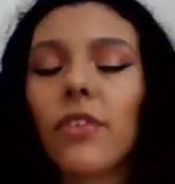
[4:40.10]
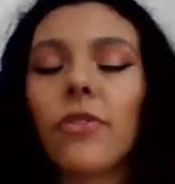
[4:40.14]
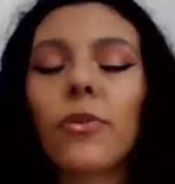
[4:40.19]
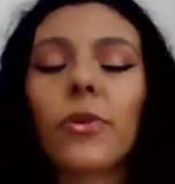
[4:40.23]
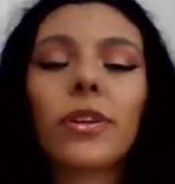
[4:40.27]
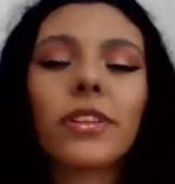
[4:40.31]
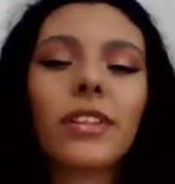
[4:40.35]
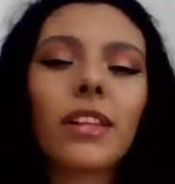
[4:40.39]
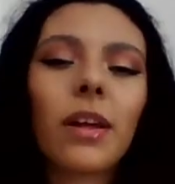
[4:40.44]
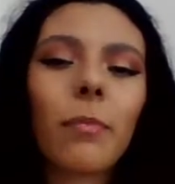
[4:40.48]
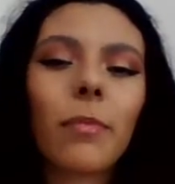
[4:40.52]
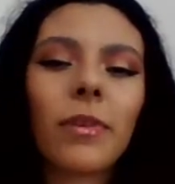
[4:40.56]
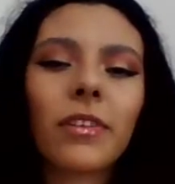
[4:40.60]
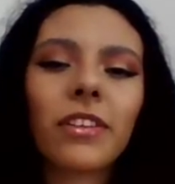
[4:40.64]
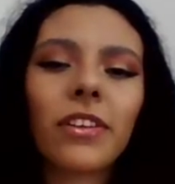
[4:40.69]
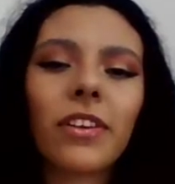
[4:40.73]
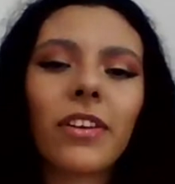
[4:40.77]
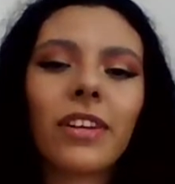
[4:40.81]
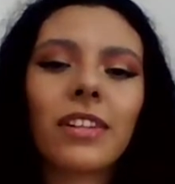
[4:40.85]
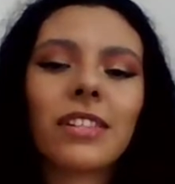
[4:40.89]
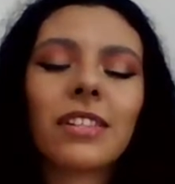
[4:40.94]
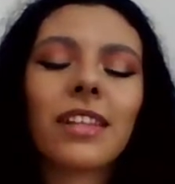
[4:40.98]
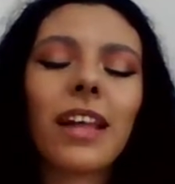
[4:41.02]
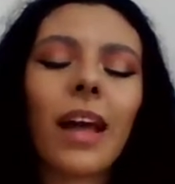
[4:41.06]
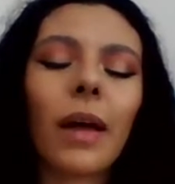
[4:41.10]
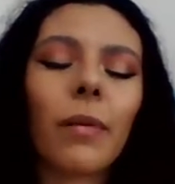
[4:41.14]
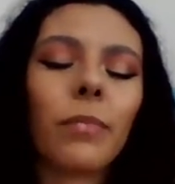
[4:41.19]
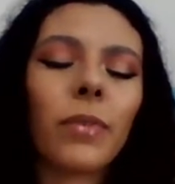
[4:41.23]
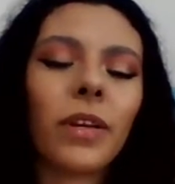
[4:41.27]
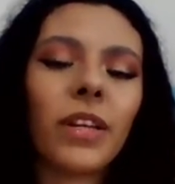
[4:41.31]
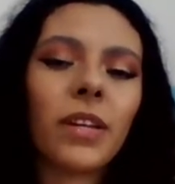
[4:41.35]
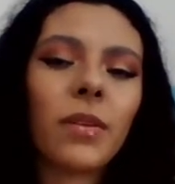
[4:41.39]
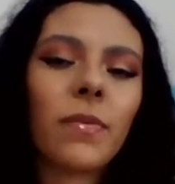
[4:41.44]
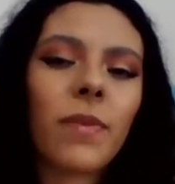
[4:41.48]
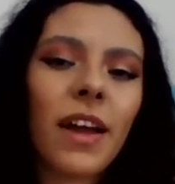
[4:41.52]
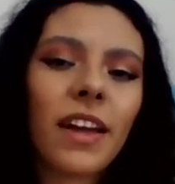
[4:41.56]
Rotameters can
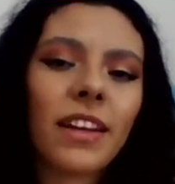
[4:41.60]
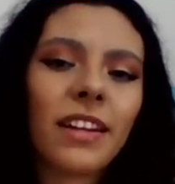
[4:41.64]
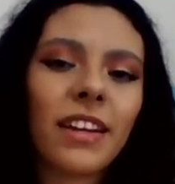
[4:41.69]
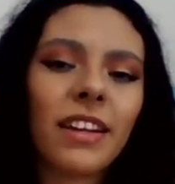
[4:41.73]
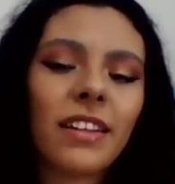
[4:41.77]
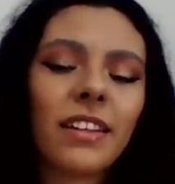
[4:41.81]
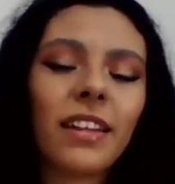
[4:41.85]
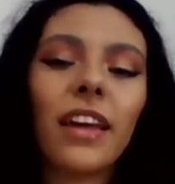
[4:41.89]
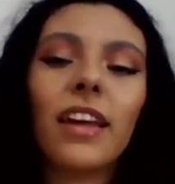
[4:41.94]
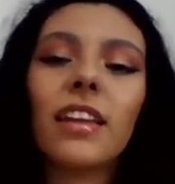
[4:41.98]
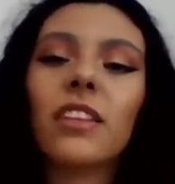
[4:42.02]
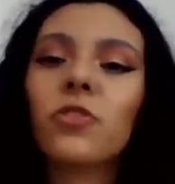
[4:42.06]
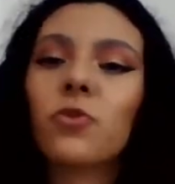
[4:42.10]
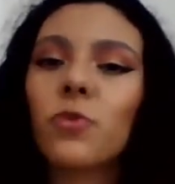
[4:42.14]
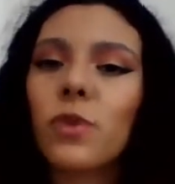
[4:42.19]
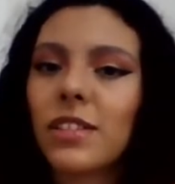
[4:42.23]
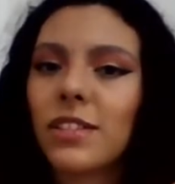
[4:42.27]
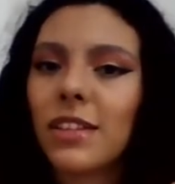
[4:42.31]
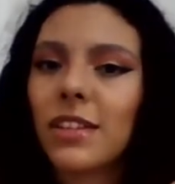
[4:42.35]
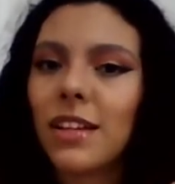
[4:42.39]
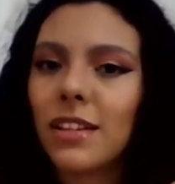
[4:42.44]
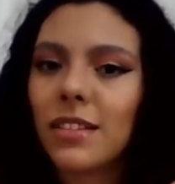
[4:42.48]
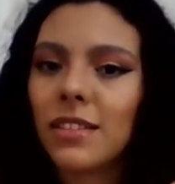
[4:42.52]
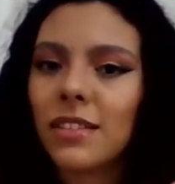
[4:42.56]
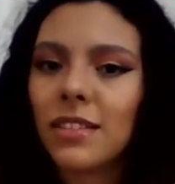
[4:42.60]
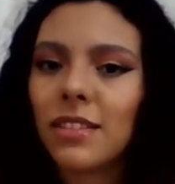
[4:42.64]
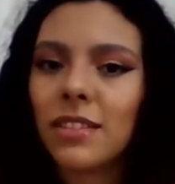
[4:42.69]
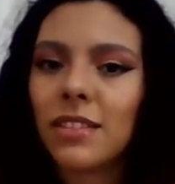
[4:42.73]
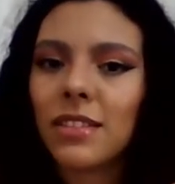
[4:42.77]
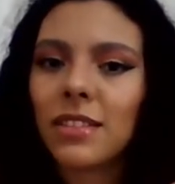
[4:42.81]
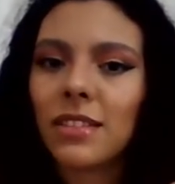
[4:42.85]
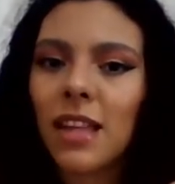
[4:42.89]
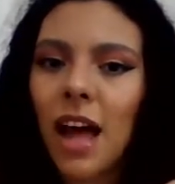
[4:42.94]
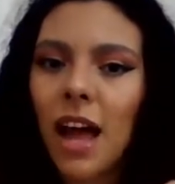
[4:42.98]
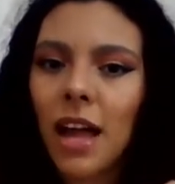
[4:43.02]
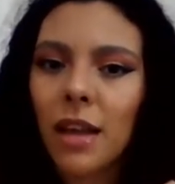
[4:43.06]
be divided in three
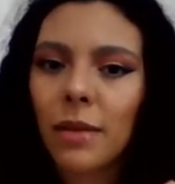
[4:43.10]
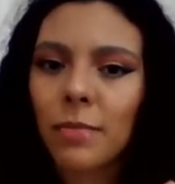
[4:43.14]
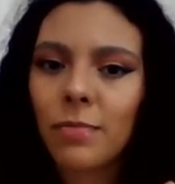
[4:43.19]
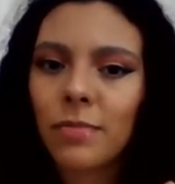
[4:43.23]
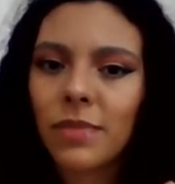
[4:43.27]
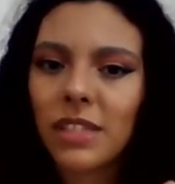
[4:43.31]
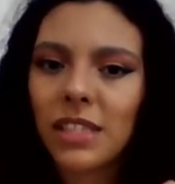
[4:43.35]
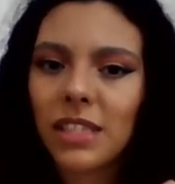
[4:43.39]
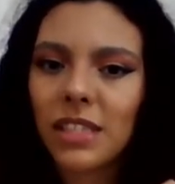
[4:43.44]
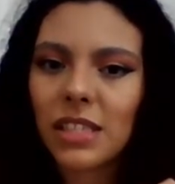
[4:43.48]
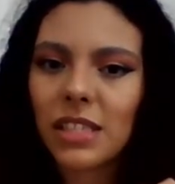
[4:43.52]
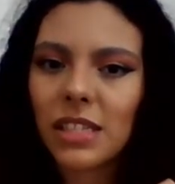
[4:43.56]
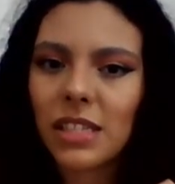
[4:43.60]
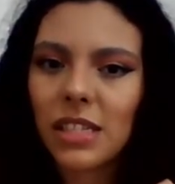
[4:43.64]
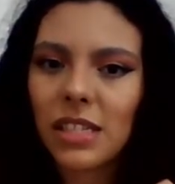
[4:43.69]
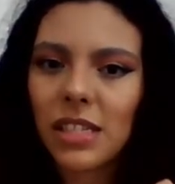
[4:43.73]
types.